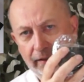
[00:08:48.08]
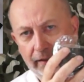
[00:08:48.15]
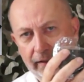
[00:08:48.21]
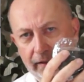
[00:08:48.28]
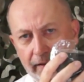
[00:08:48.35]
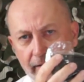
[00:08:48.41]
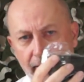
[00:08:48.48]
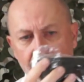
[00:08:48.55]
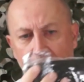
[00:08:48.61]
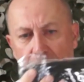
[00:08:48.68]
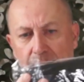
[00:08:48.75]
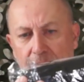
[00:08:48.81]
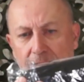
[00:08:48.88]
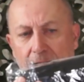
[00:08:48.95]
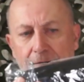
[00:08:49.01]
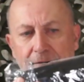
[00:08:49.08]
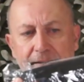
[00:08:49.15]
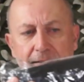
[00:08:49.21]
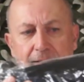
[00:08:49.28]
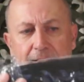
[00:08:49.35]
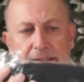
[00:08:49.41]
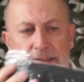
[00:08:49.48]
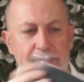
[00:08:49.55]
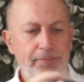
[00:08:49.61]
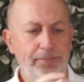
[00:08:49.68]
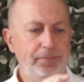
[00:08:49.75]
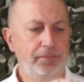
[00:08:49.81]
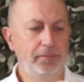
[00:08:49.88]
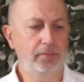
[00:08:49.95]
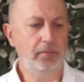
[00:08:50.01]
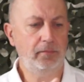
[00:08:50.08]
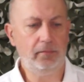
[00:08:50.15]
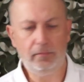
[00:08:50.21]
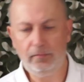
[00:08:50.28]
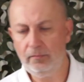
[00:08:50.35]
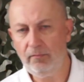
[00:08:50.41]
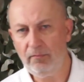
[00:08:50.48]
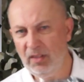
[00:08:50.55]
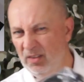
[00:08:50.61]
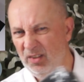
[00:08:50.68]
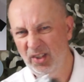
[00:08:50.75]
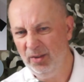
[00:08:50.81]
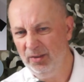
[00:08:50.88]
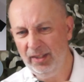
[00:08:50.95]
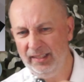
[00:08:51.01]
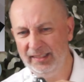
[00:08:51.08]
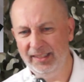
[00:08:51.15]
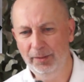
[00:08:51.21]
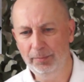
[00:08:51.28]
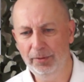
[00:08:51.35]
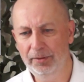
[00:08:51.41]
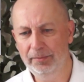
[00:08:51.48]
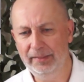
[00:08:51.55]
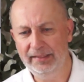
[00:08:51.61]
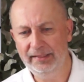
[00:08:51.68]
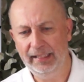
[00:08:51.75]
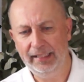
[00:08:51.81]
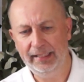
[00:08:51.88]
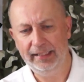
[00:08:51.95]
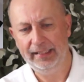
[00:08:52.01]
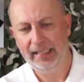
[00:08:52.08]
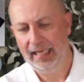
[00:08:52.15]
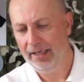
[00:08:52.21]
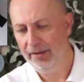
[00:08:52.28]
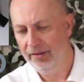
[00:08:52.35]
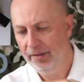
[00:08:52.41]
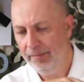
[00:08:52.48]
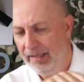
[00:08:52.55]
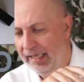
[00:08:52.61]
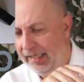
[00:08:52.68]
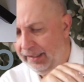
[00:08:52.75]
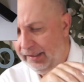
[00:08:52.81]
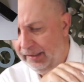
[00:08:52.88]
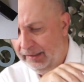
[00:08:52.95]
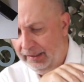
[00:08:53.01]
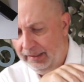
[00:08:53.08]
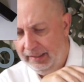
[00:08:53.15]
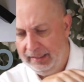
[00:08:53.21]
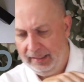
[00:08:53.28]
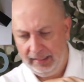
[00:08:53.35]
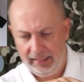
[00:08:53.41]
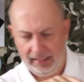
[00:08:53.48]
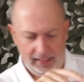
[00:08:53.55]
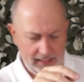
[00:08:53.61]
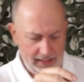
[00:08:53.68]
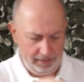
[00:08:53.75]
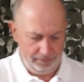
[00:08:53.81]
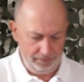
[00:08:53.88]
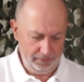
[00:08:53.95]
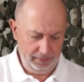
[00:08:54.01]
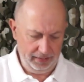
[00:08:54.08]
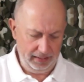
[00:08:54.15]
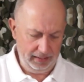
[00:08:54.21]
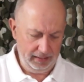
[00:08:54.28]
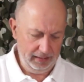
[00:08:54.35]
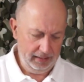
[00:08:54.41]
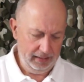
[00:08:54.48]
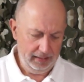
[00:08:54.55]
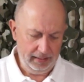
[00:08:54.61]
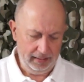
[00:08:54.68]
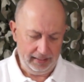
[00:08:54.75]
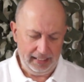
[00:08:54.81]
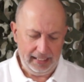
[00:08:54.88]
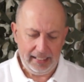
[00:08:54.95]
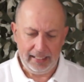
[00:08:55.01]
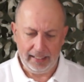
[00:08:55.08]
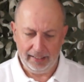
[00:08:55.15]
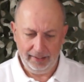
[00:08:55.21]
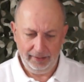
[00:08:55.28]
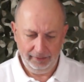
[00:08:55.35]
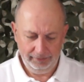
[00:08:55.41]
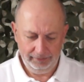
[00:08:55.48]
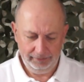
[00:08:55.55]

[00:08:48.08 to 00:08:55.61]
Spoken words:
to the carry case. There's no point me taking that out of the bag. And here,